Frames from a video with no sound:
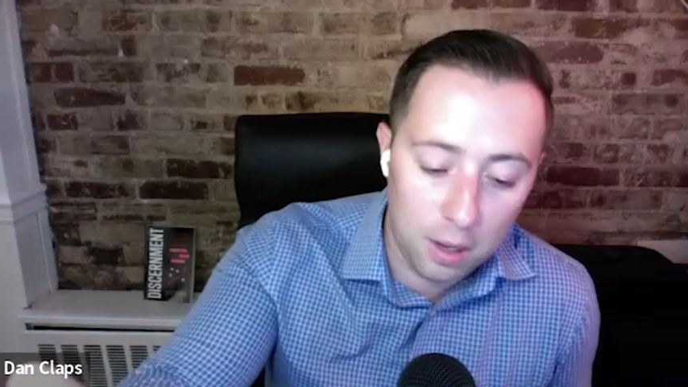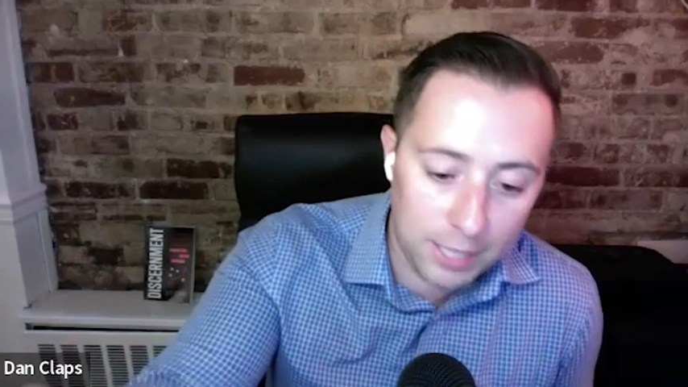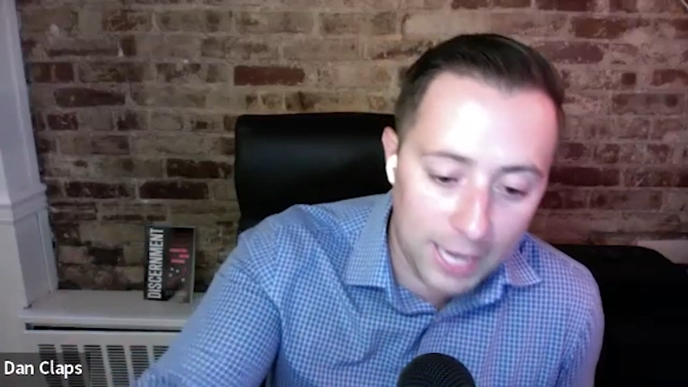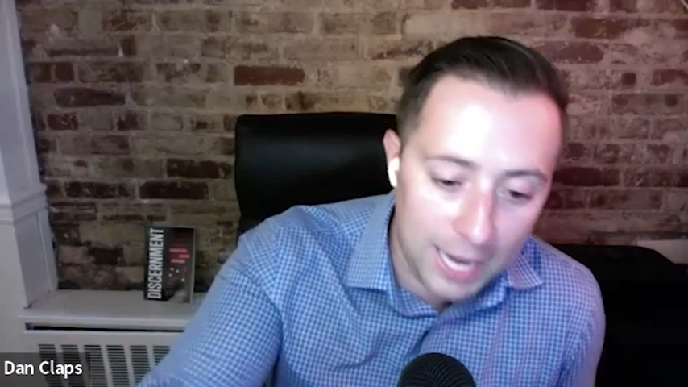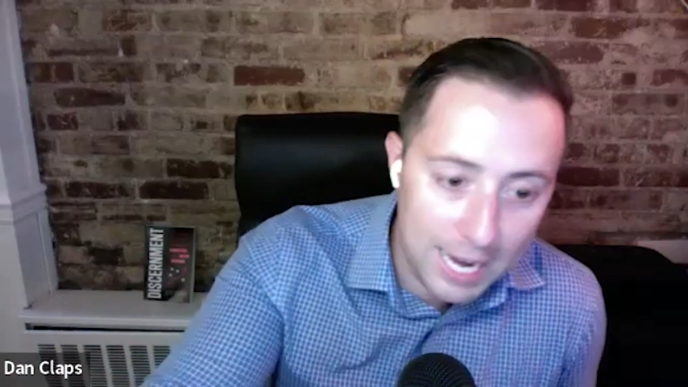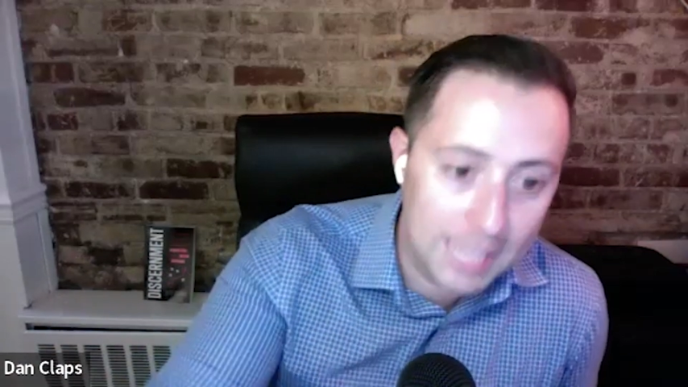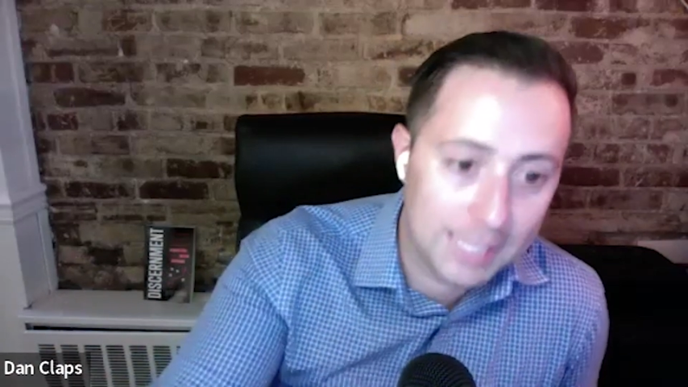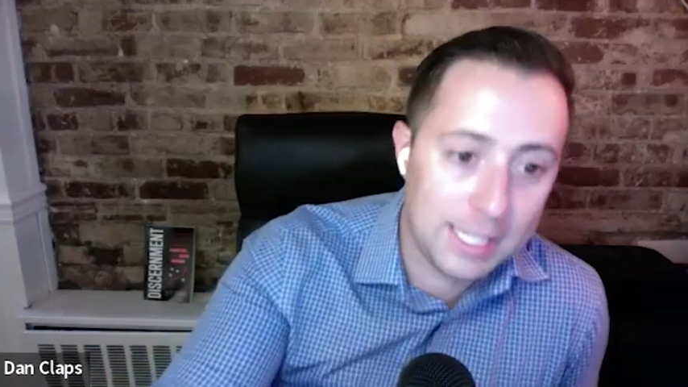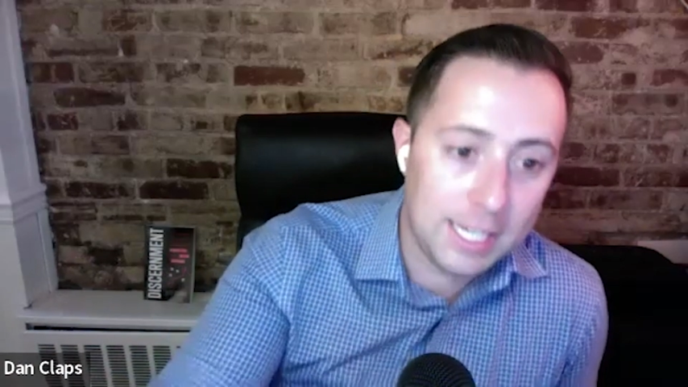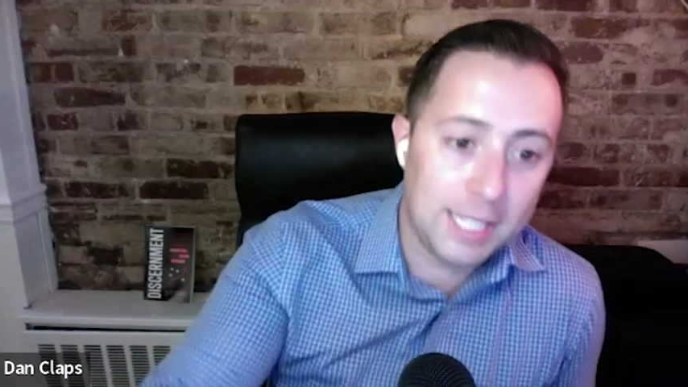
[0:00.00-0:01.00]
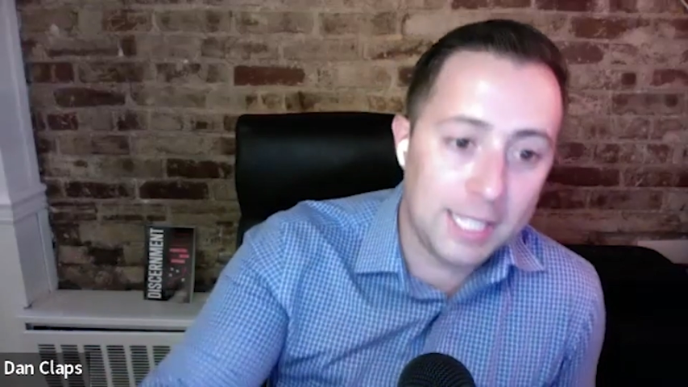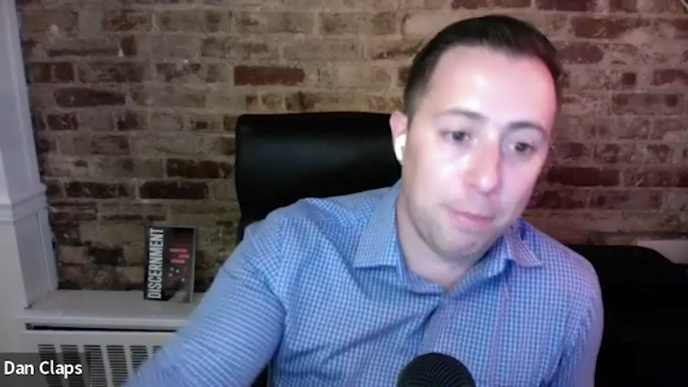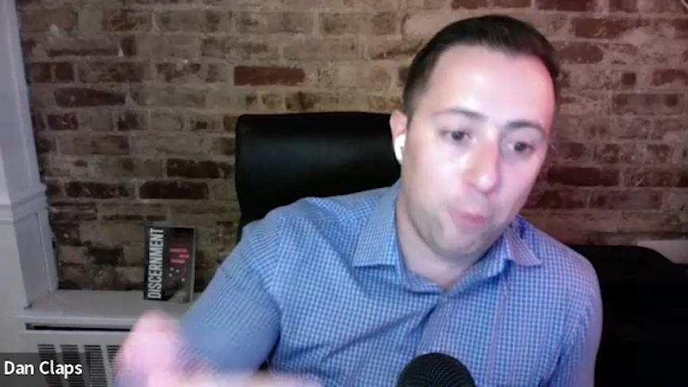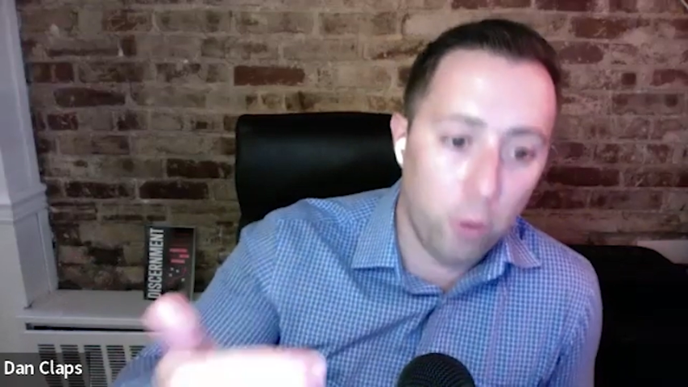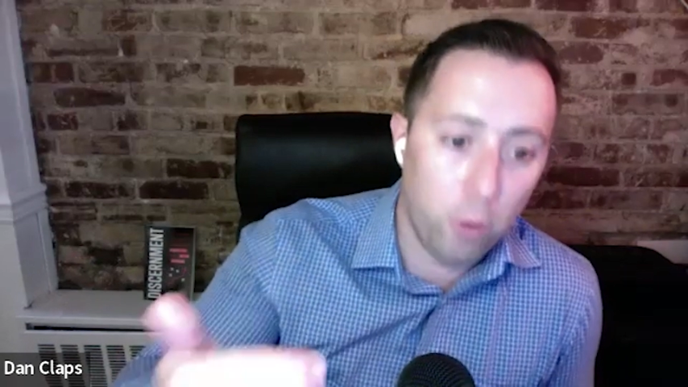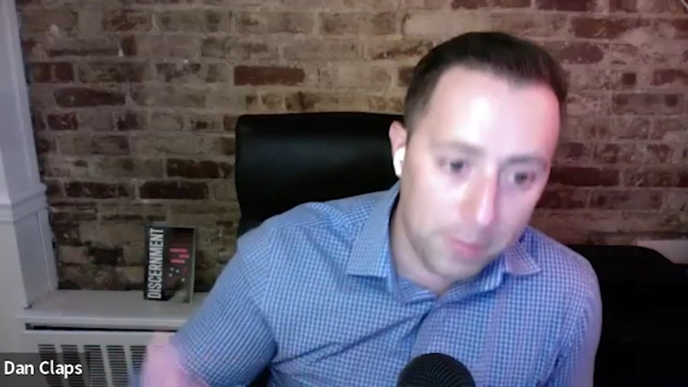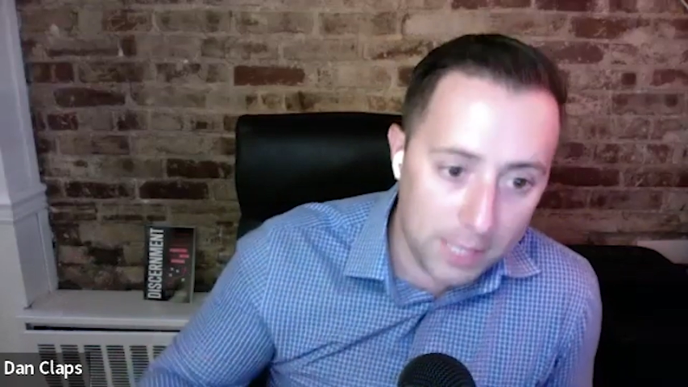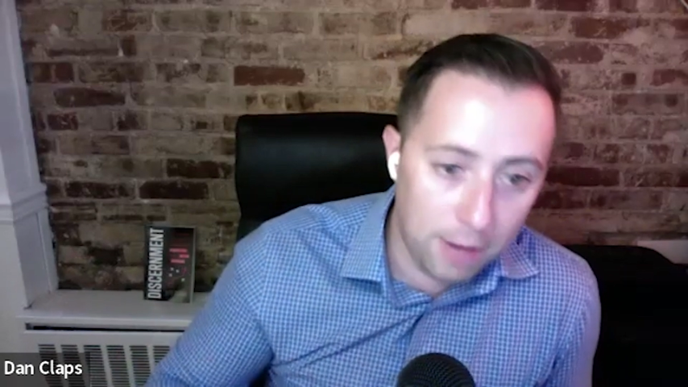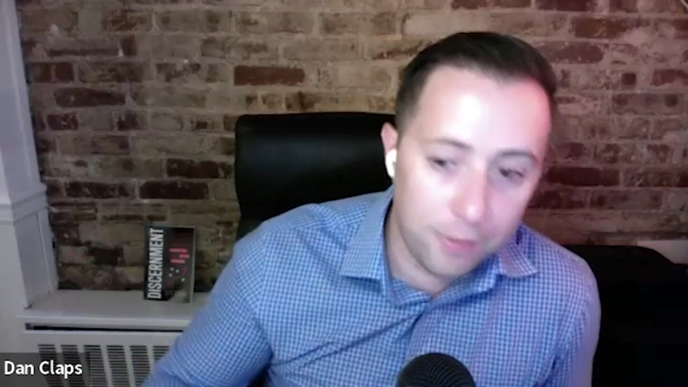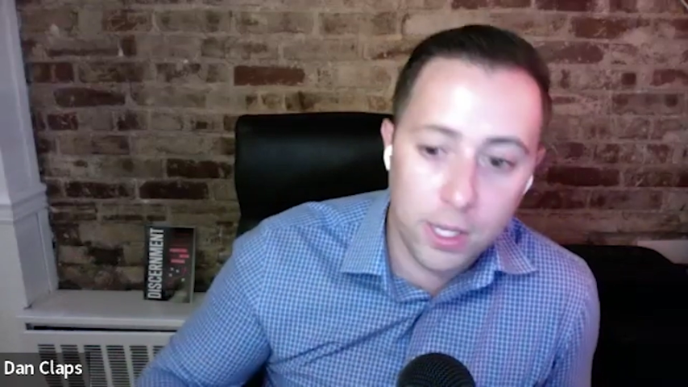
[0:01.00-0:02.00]
candidate's needs before
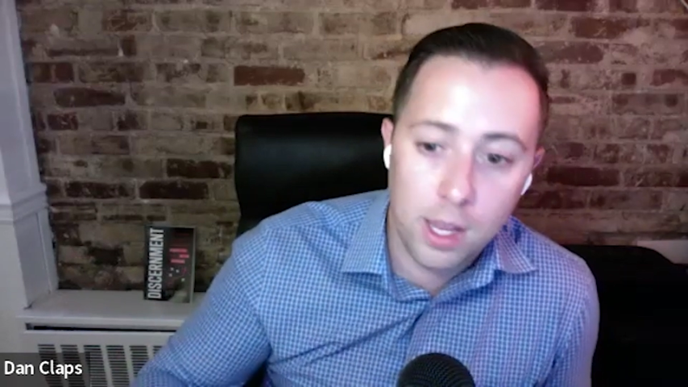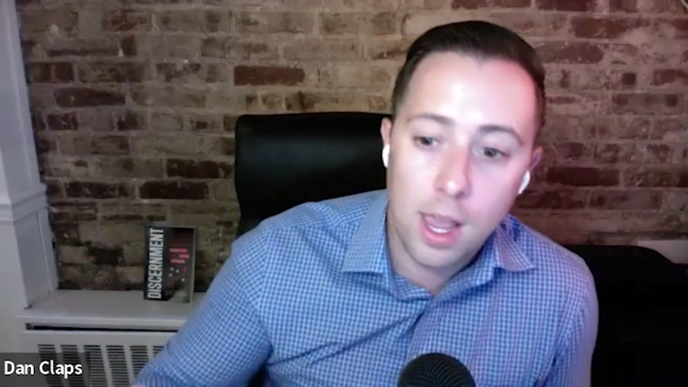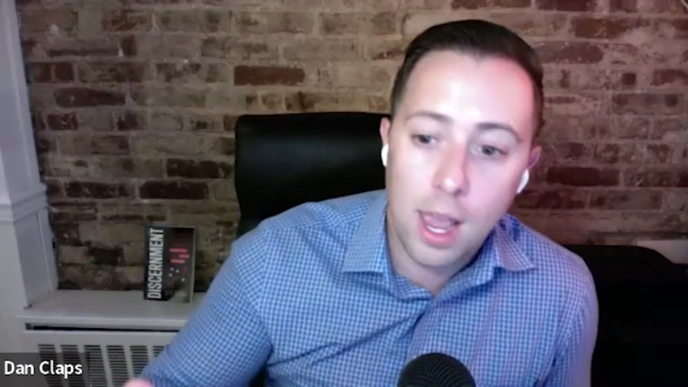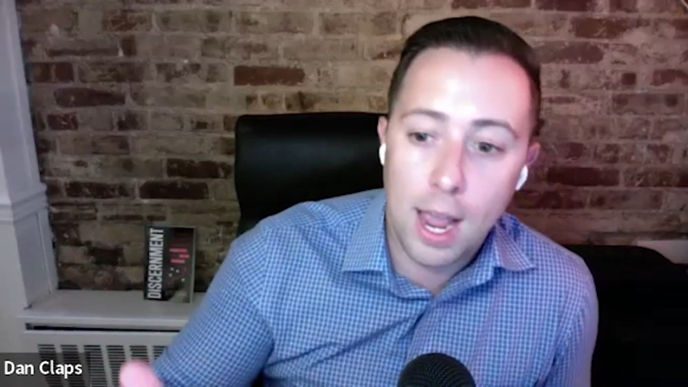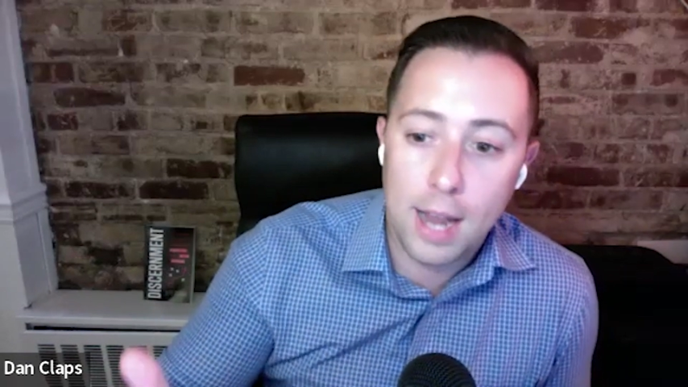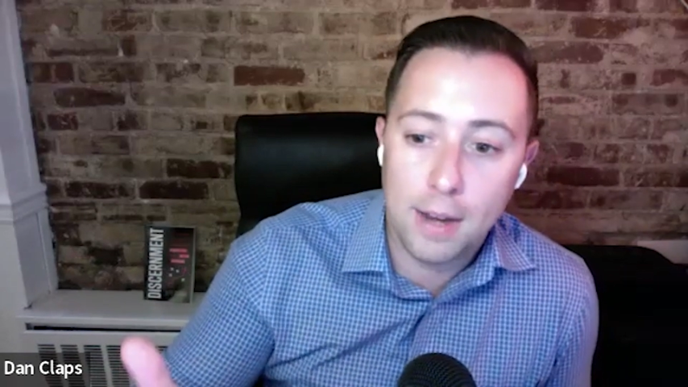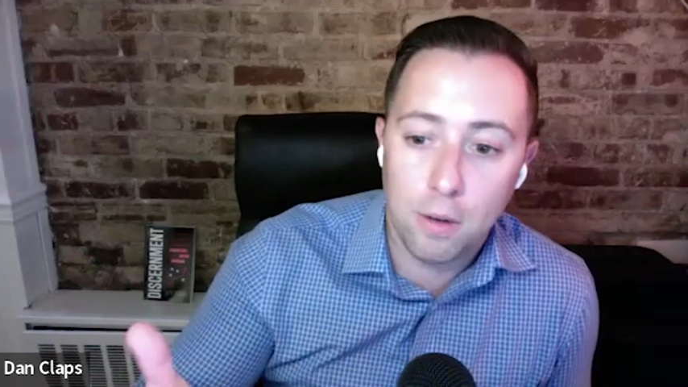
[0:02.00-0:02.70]
themselves and